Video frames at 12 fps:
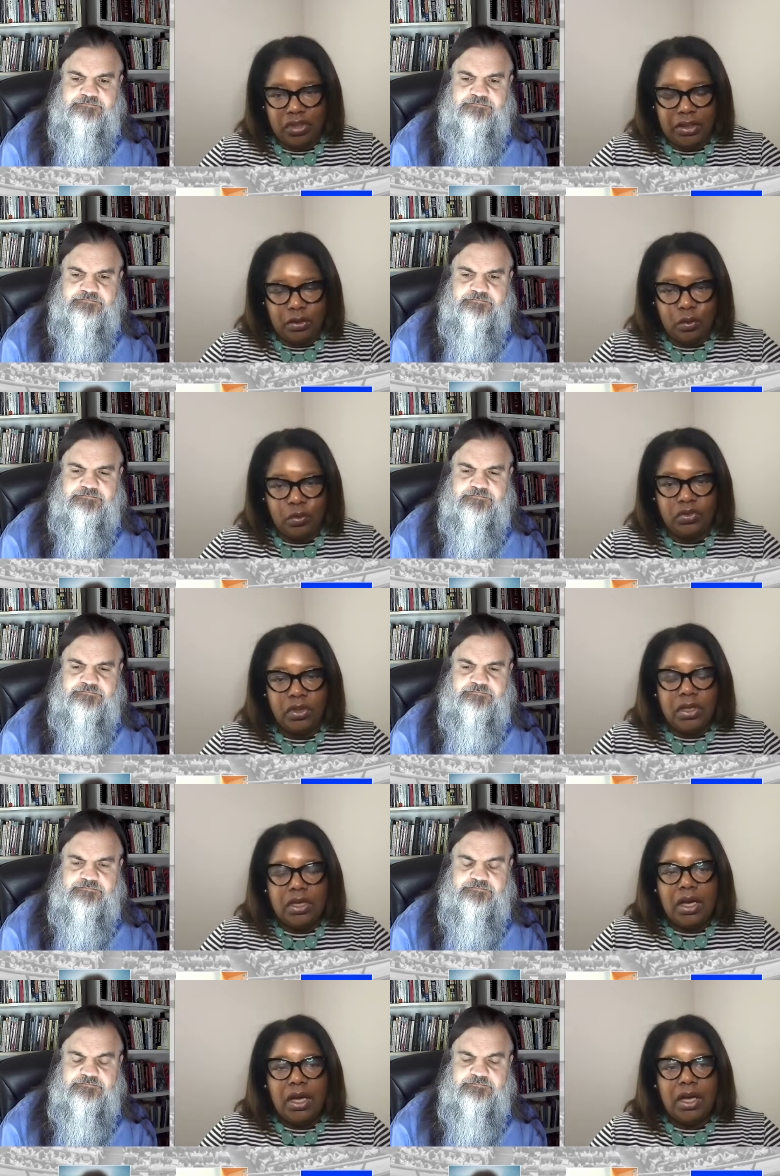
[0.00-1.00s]
Speaker 1: channels,
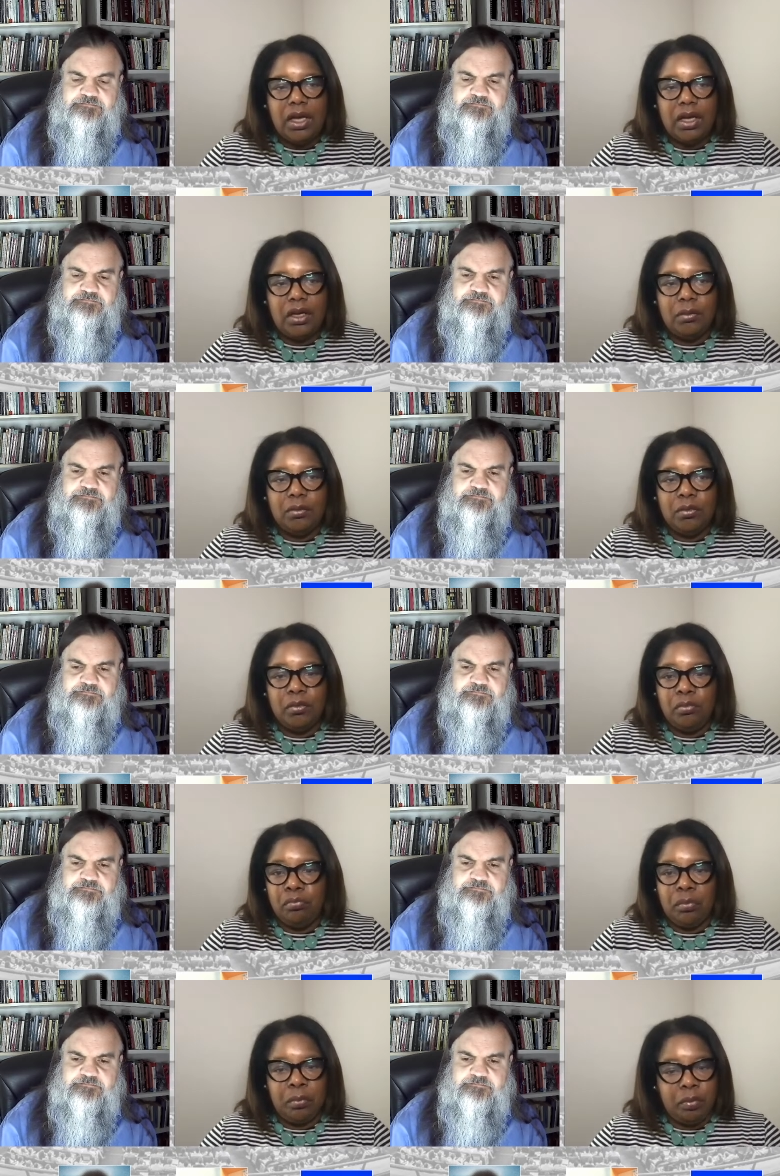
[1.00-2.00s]

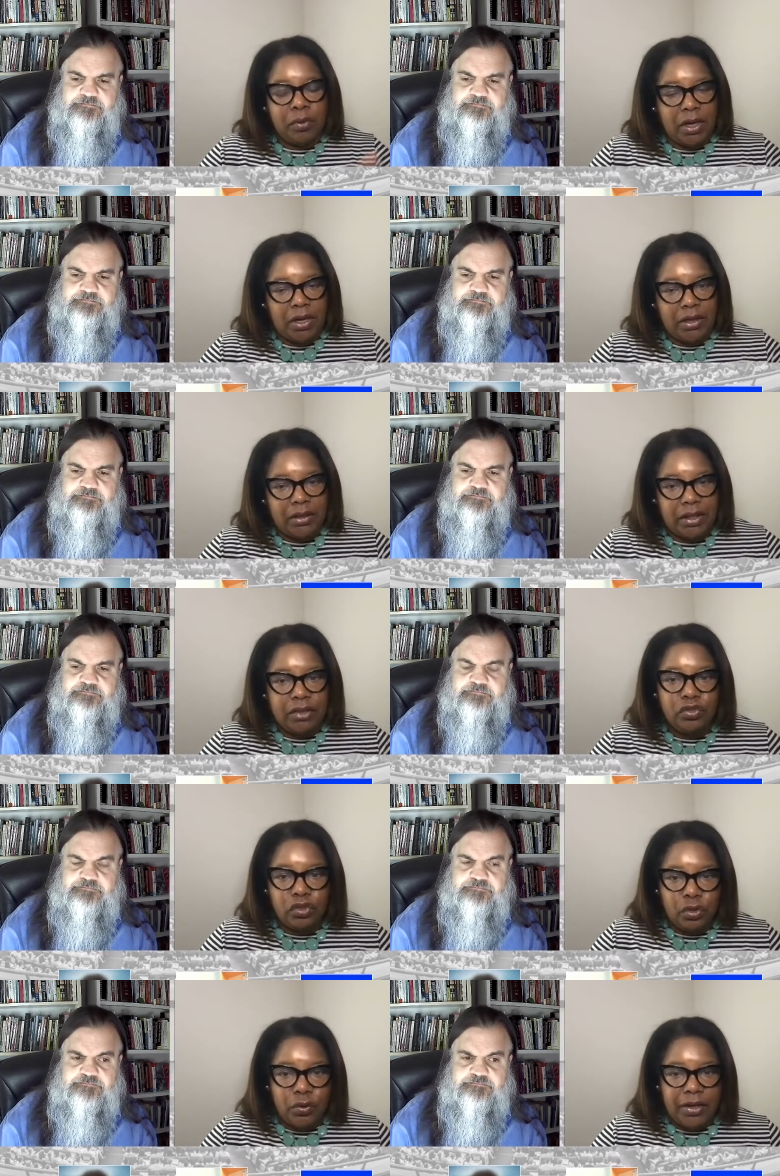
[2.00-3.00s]

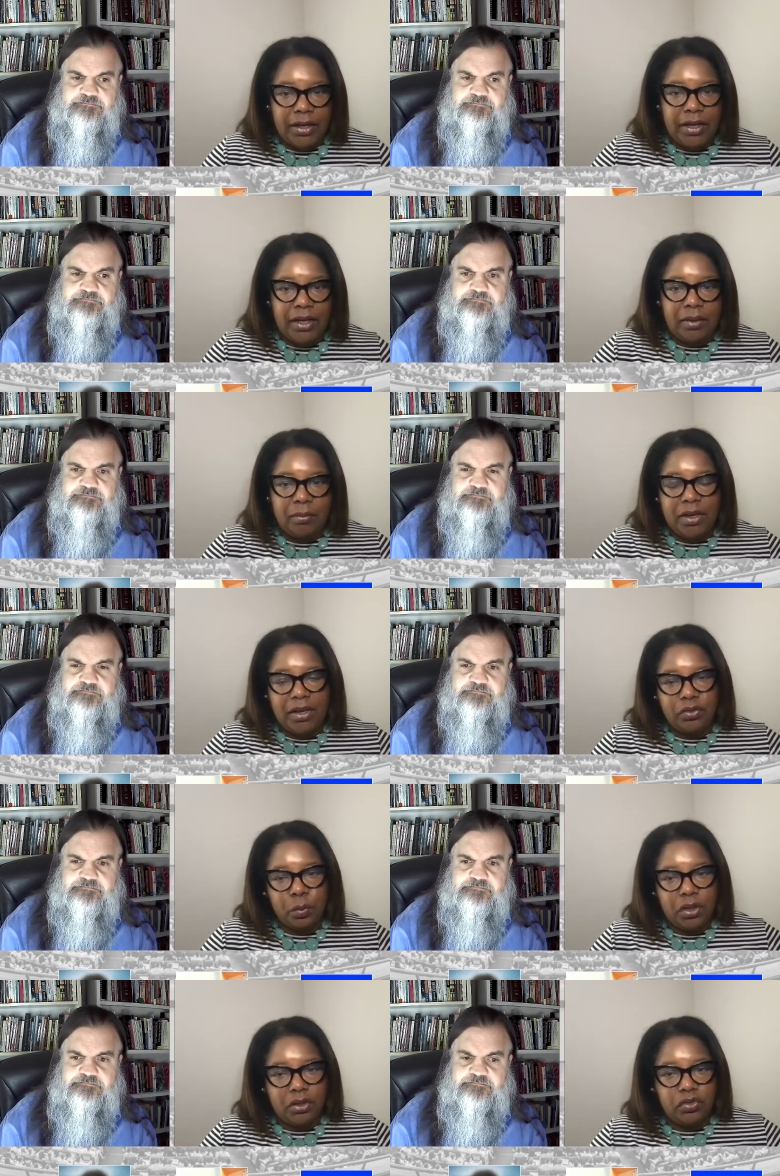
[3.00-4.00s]
Instagram
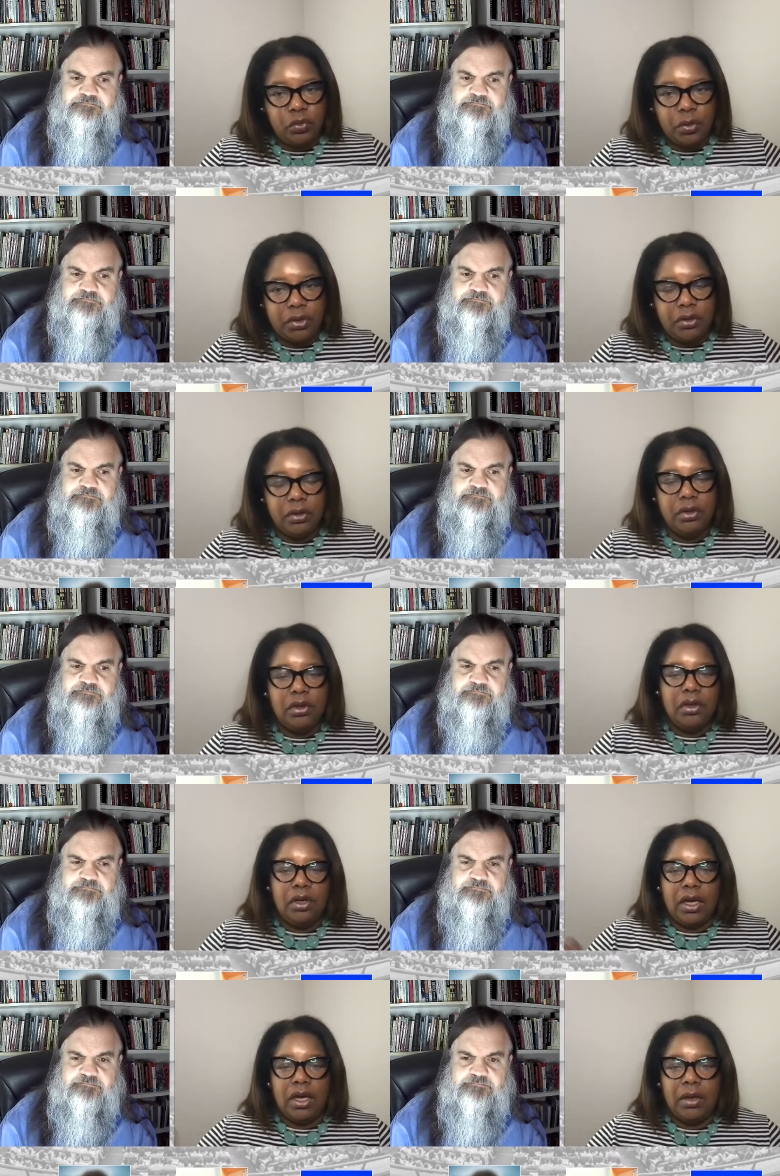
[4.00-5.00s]
as well as Twitter.
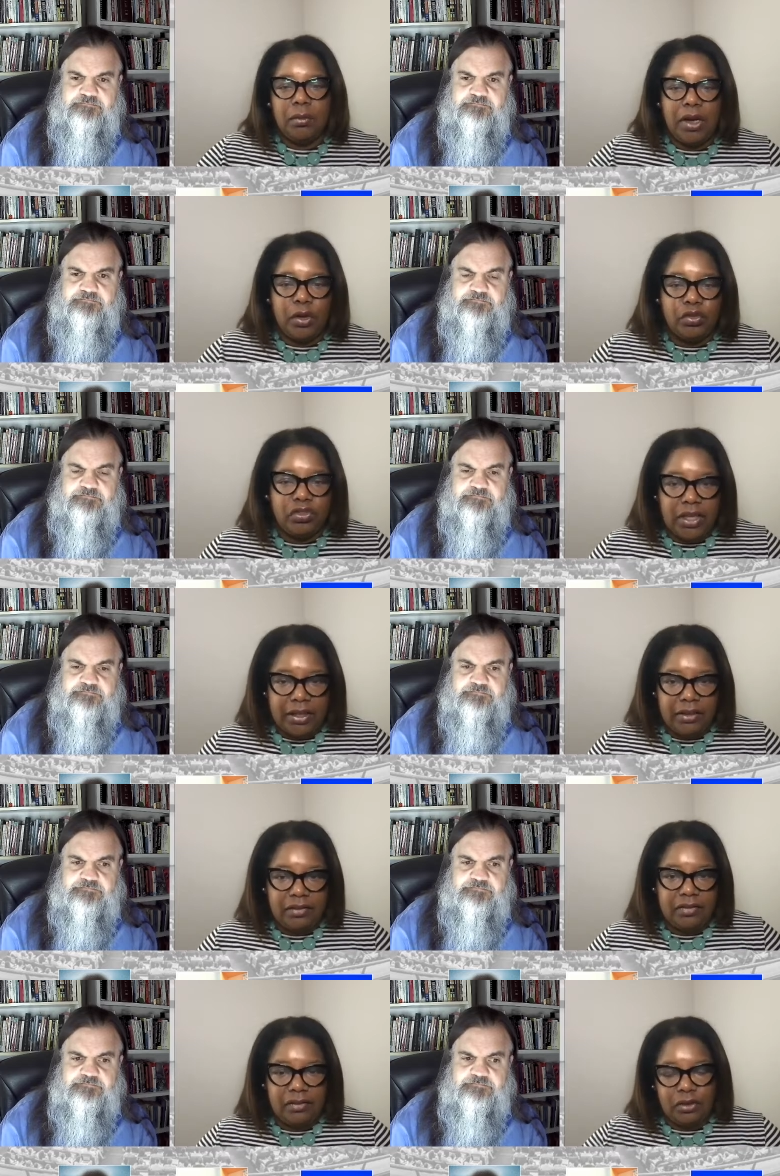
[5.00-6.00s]
Our
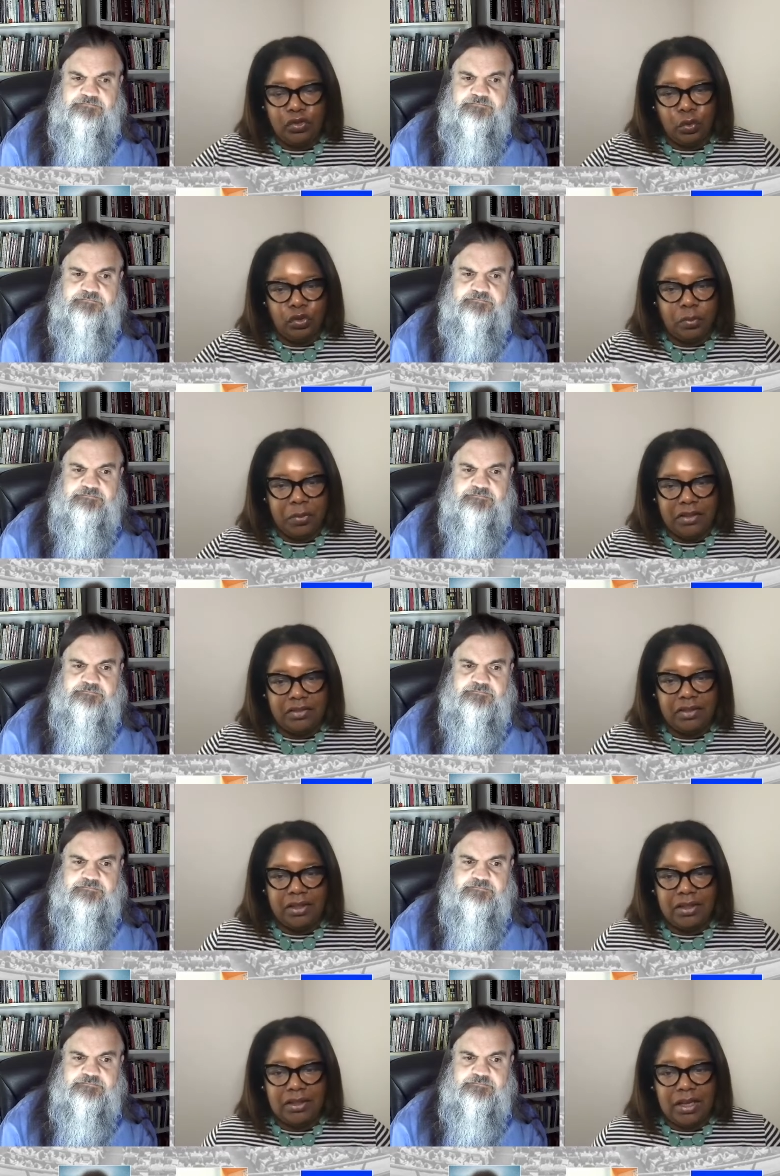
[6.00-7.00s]
sites, George
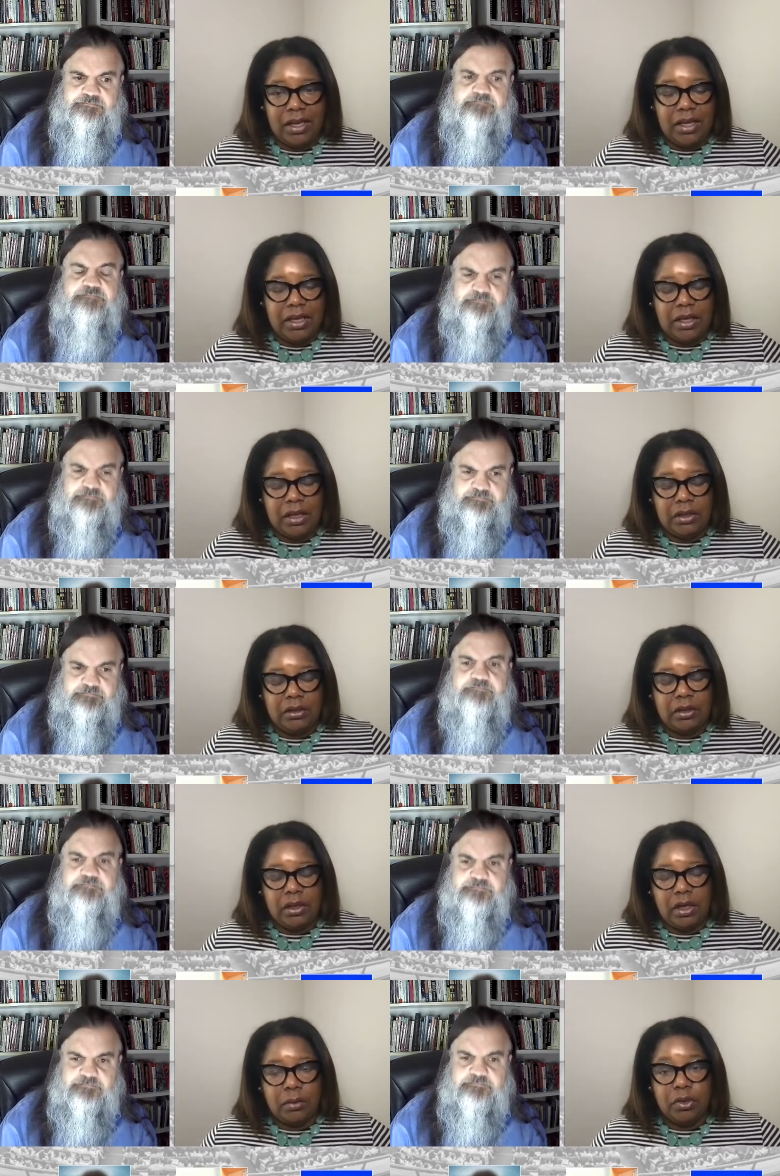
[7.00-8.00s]
Mason
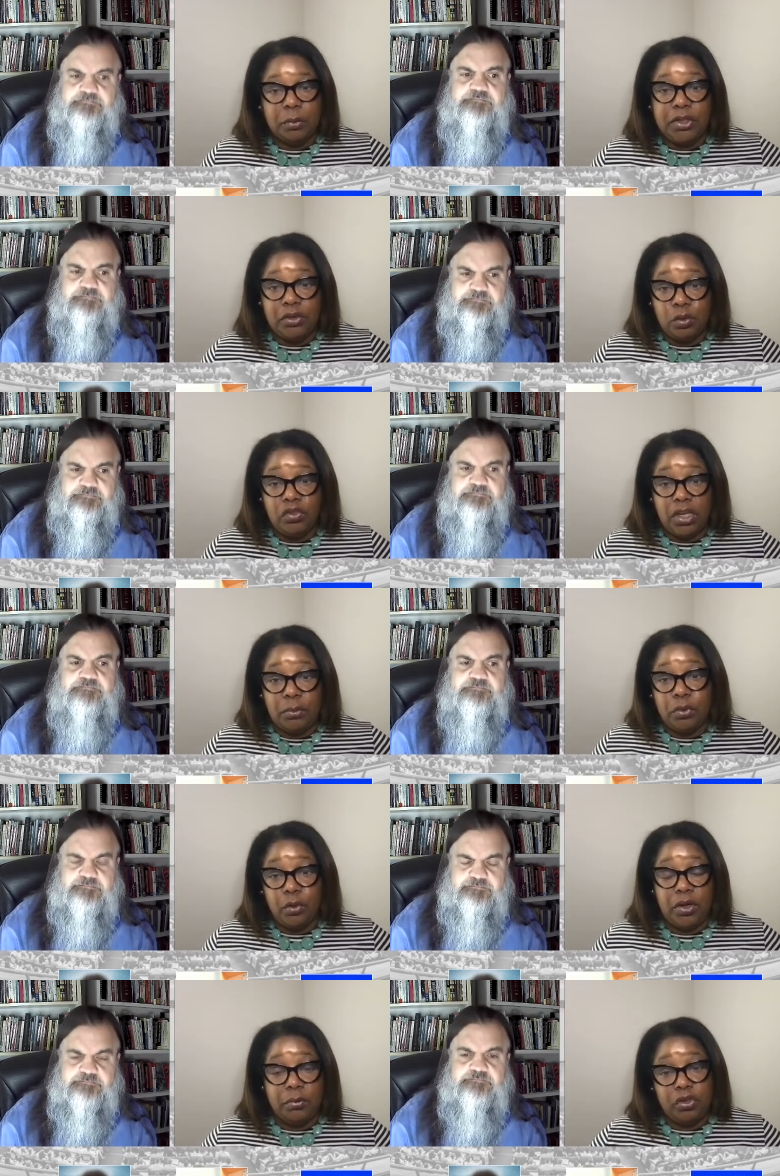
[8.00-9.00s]
and the Breakthrough Tech
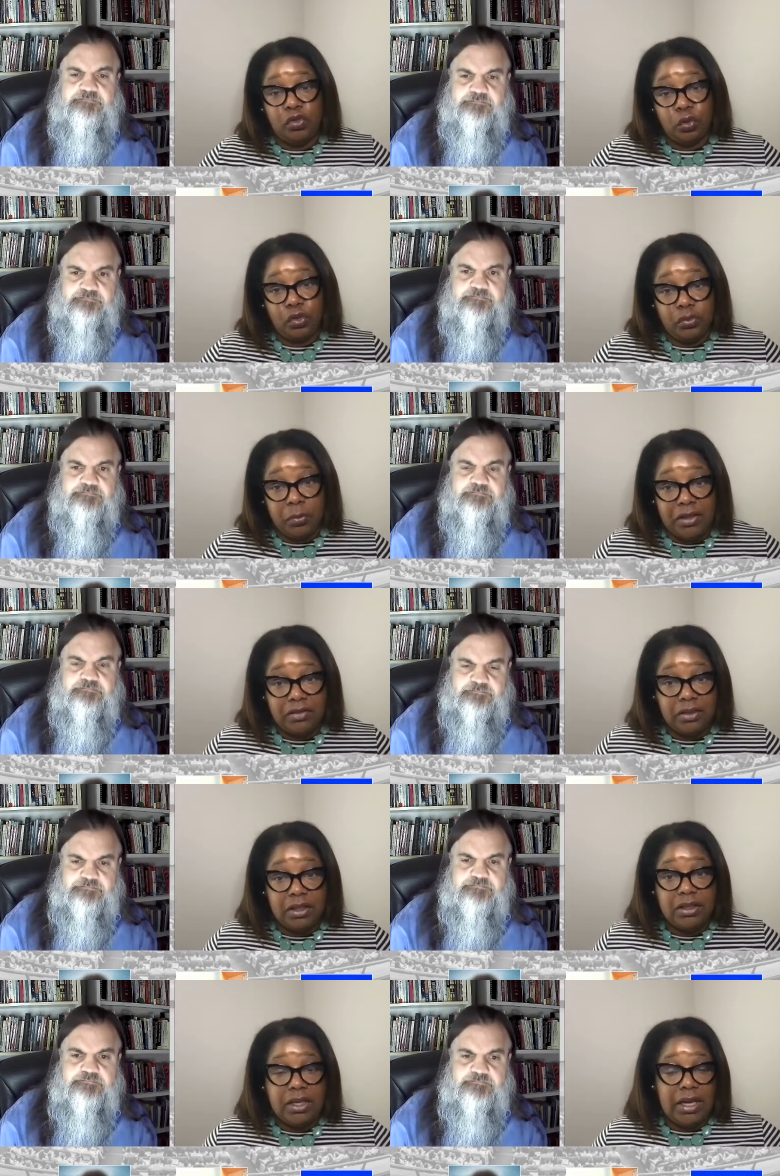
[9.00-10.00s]
programs at George Mason